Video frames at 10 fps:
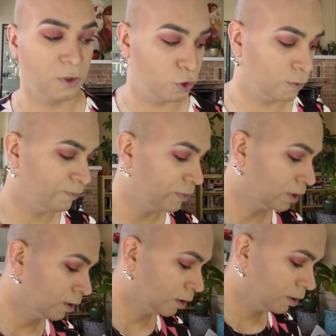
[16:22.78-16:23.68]
Sure.
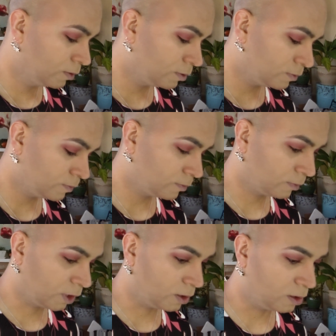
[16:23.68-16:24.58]

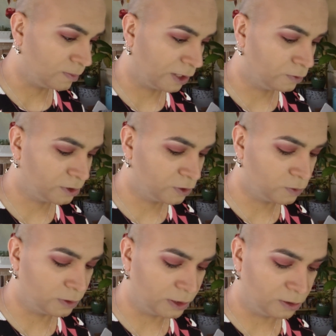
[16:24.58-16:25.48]
I also
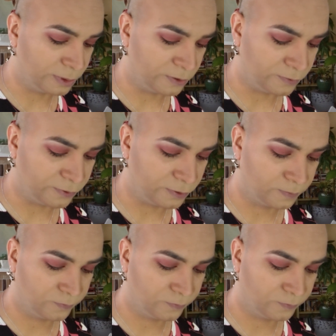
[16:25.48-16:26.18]
do a little bit of